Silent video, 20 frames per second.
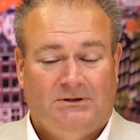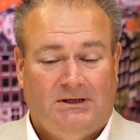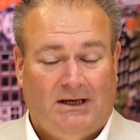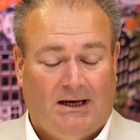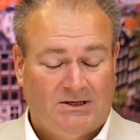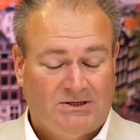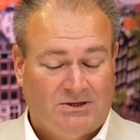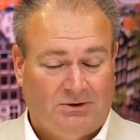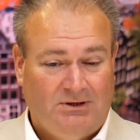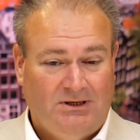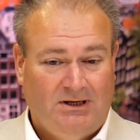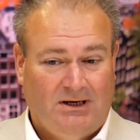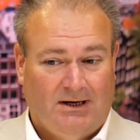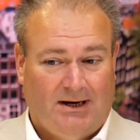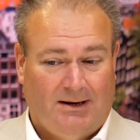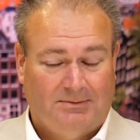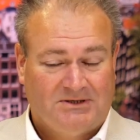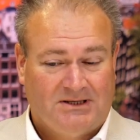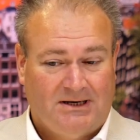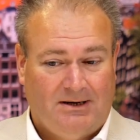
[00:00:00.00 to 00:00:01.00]
So the
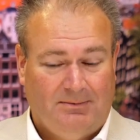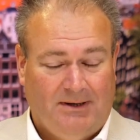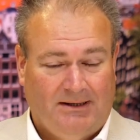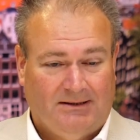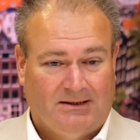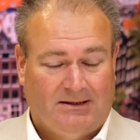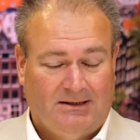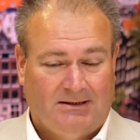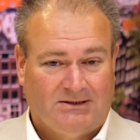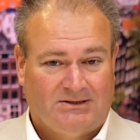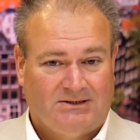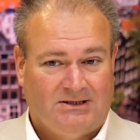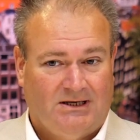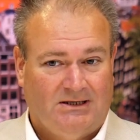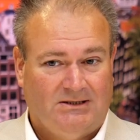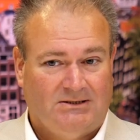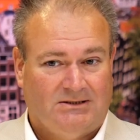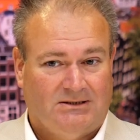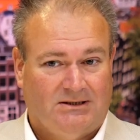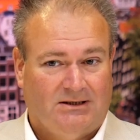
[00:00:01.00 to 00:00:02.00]
Amsterdam Internet
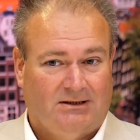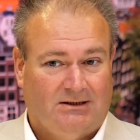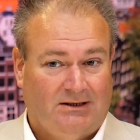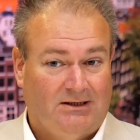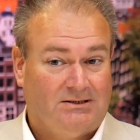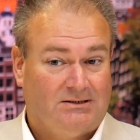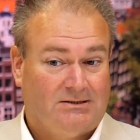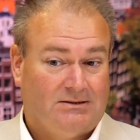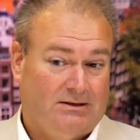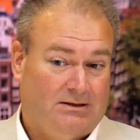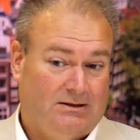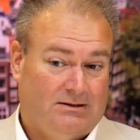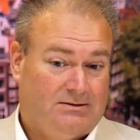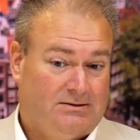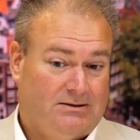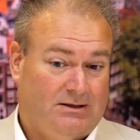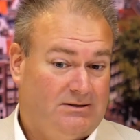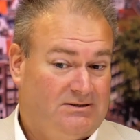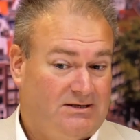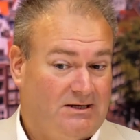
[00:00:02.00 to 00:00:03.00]
Exchange,
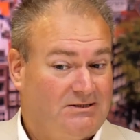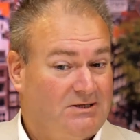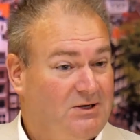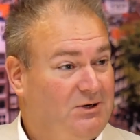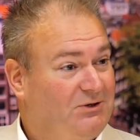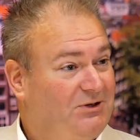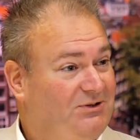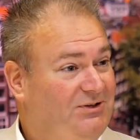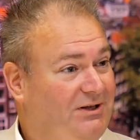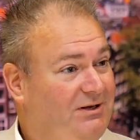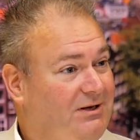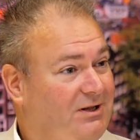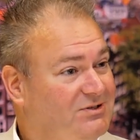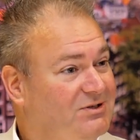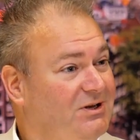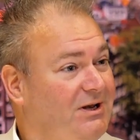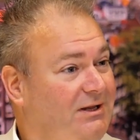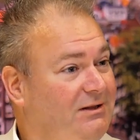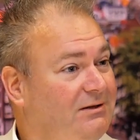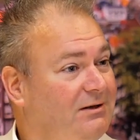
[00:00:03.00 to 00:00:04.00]
it says it on the tin, it's
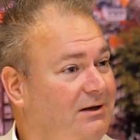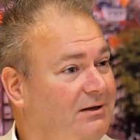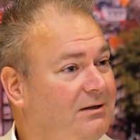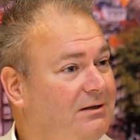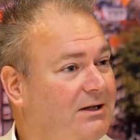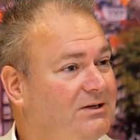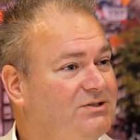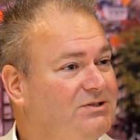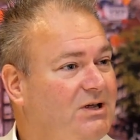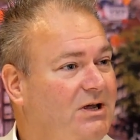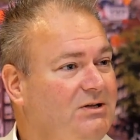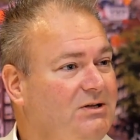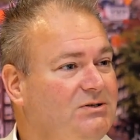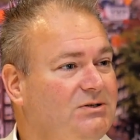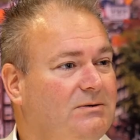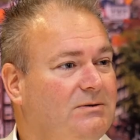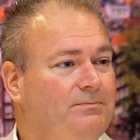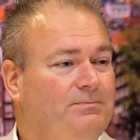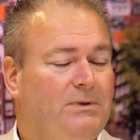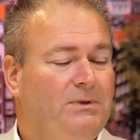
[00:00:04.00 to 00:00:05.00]
an internet
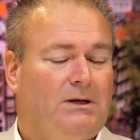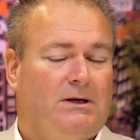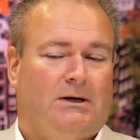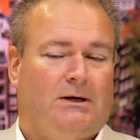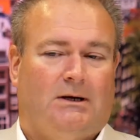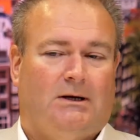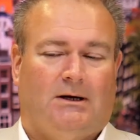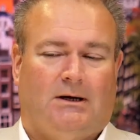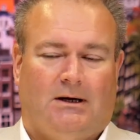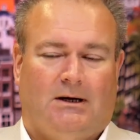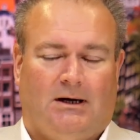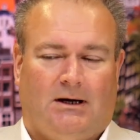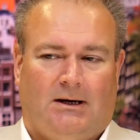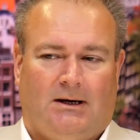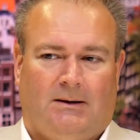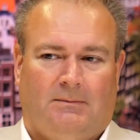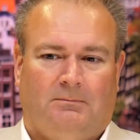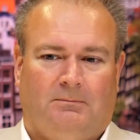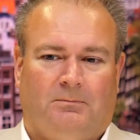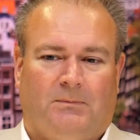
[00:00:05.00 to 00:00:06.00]
exchange.
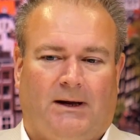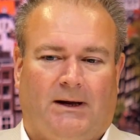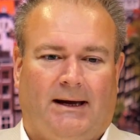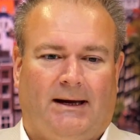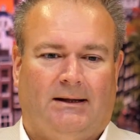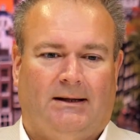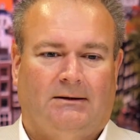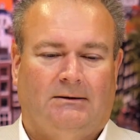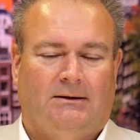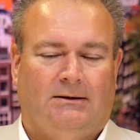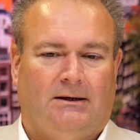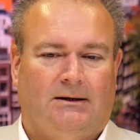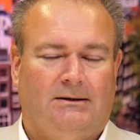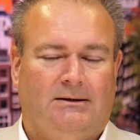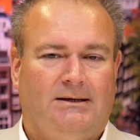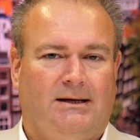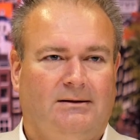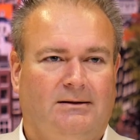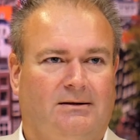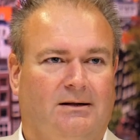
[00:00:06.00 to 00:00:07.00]

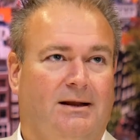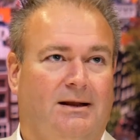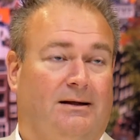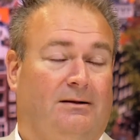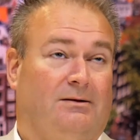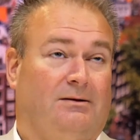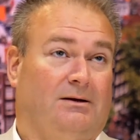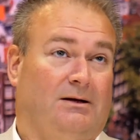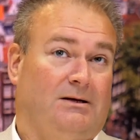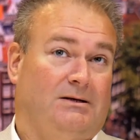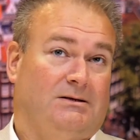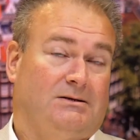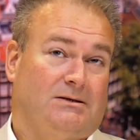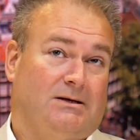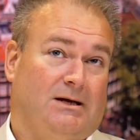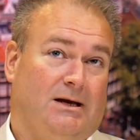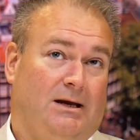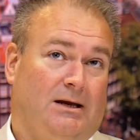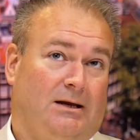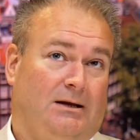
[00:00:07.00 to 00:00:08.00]
The internet is
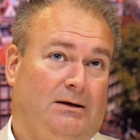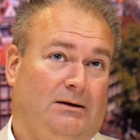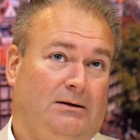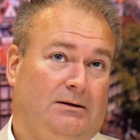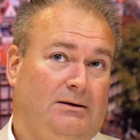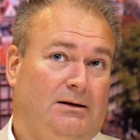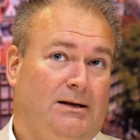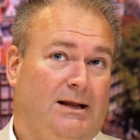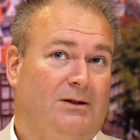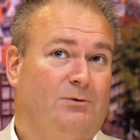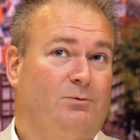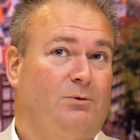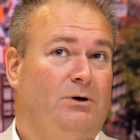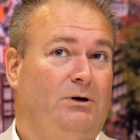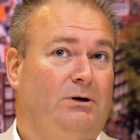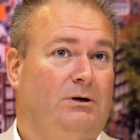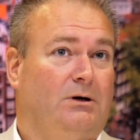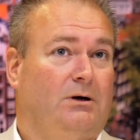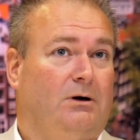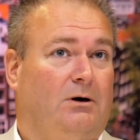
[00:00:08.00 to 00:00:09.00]
a
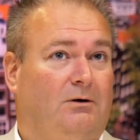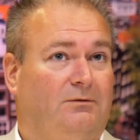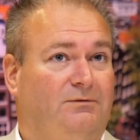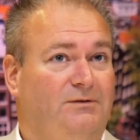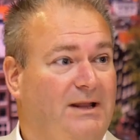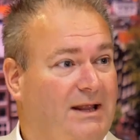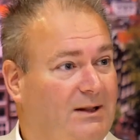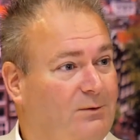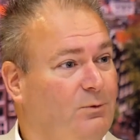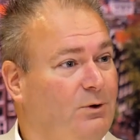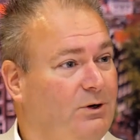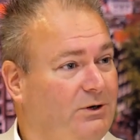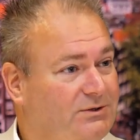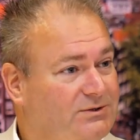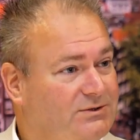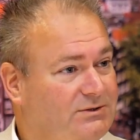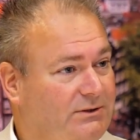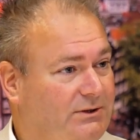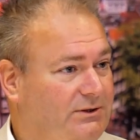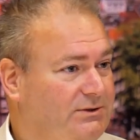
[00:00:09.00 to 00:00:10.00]
network of
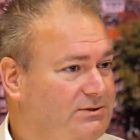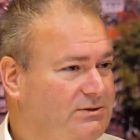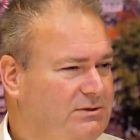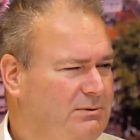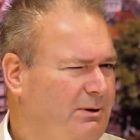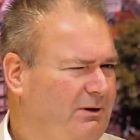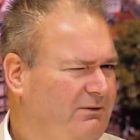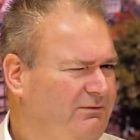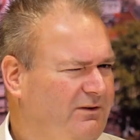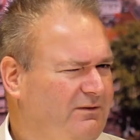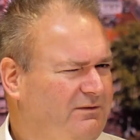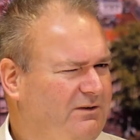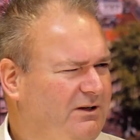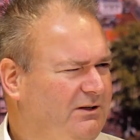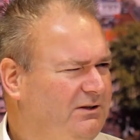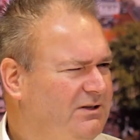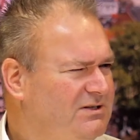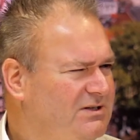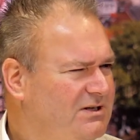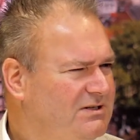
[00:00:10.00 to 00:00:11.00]
networks. There's about 50
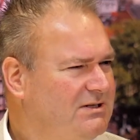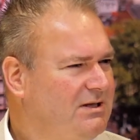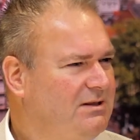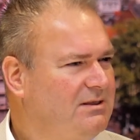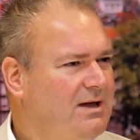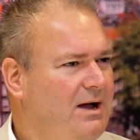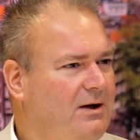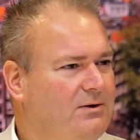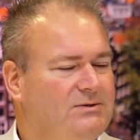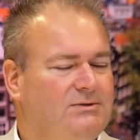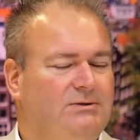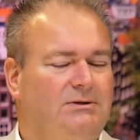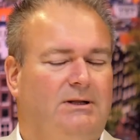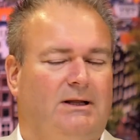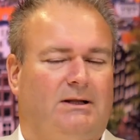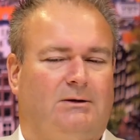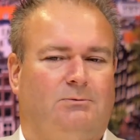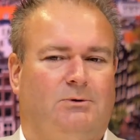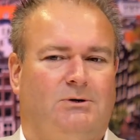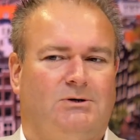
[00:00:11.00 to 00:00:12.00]
to 60,000
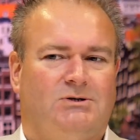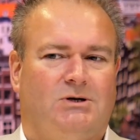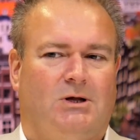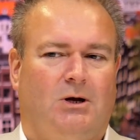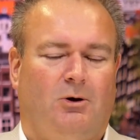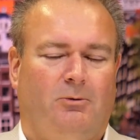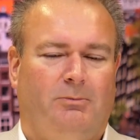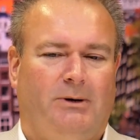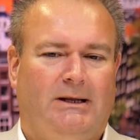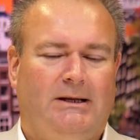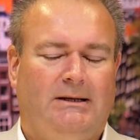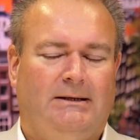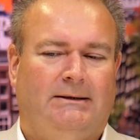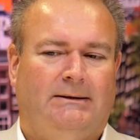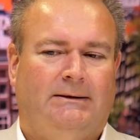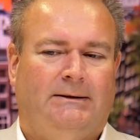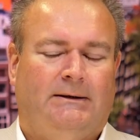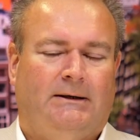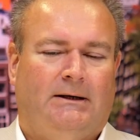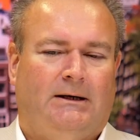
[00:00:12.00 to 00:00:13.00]
networks globally,
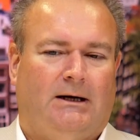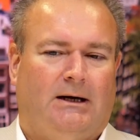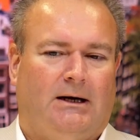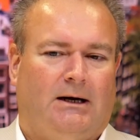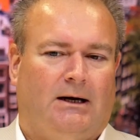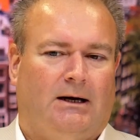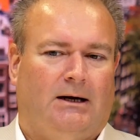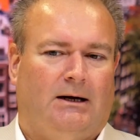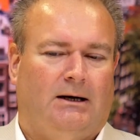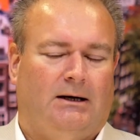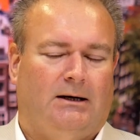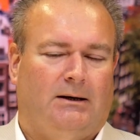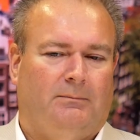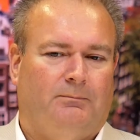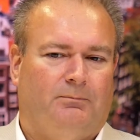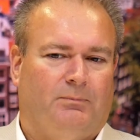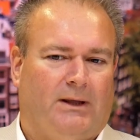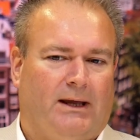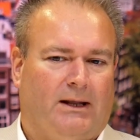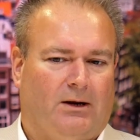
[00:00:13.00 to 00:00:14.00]

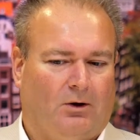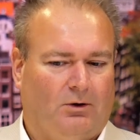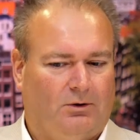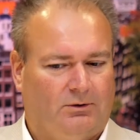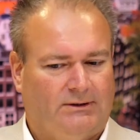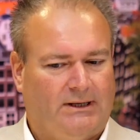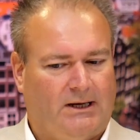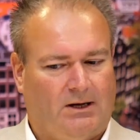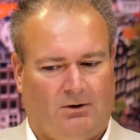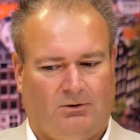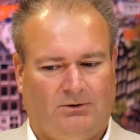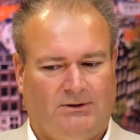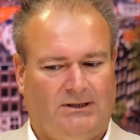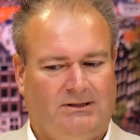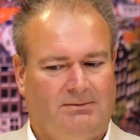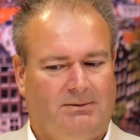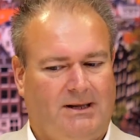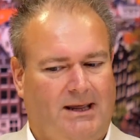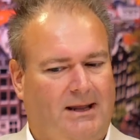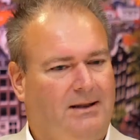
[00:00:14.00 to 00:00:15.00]
and they all need
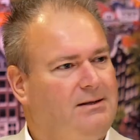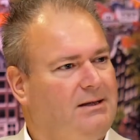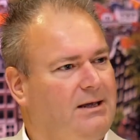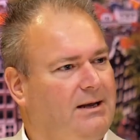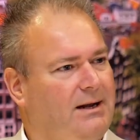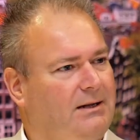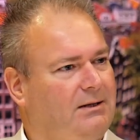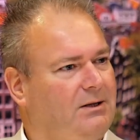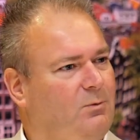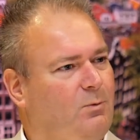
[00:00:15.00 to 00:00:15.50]
to be interconnected